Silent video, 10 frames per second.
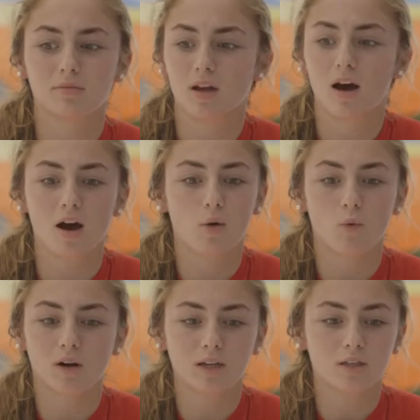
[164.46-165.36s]

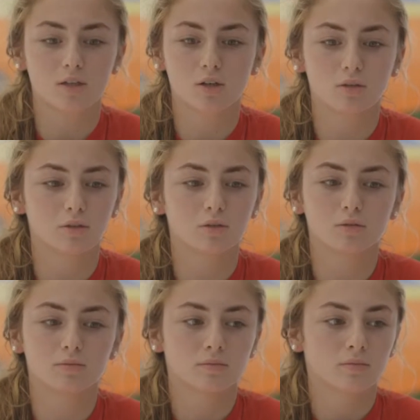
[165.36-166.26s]
wanting
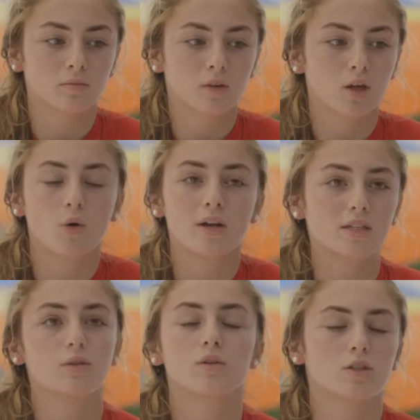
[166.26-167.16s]
to going
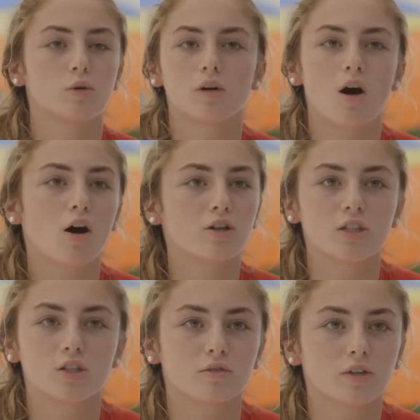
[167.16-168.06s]
to a college
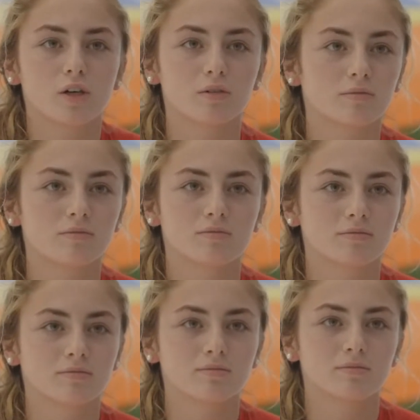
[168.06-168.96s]
interview.
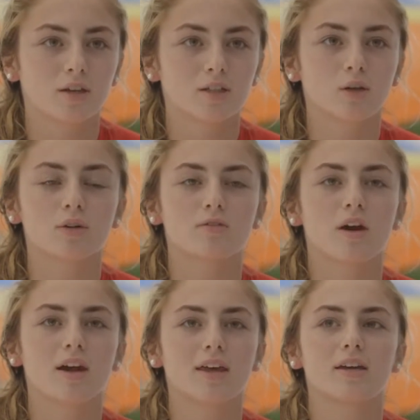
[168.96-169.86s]
So
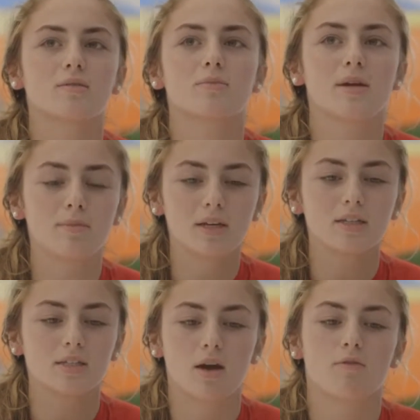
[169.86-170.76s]
it's made me
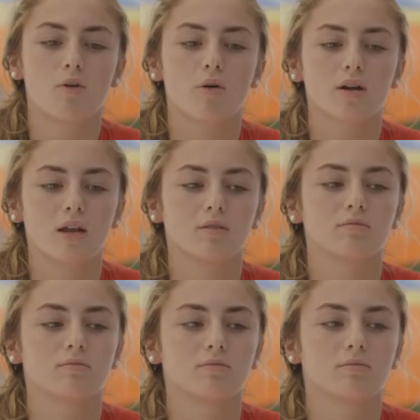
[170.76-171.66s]
step forward
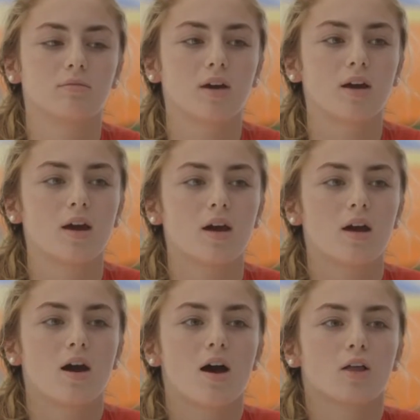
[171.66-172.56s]
and
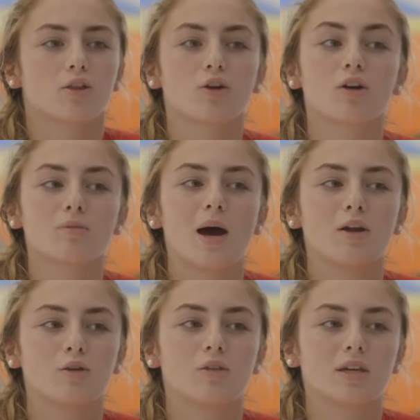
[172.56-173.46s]
learn
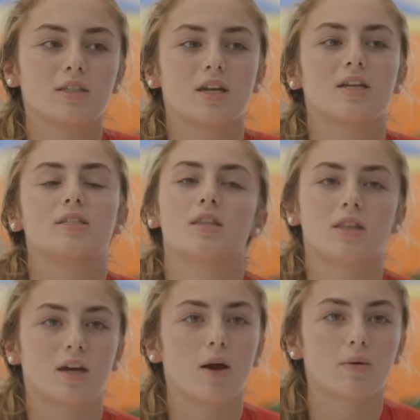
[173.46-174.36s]
about new things that I didn't
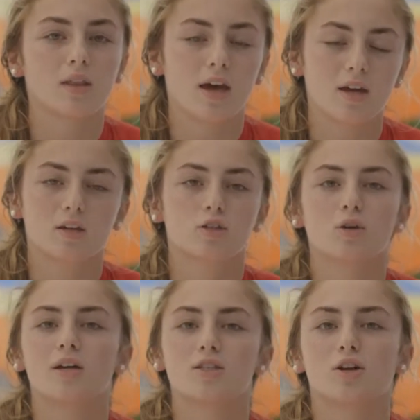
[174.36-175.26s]
think I would like. So
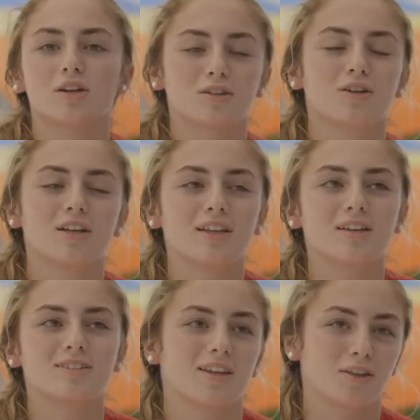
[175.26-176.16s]
I started
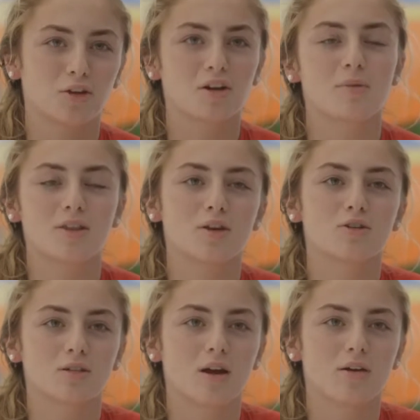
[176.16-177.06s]
learning about the
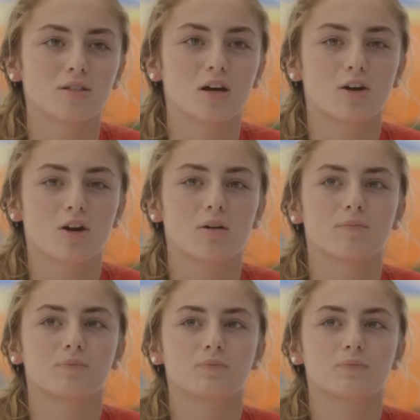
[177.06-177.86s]
ocean when I was younger,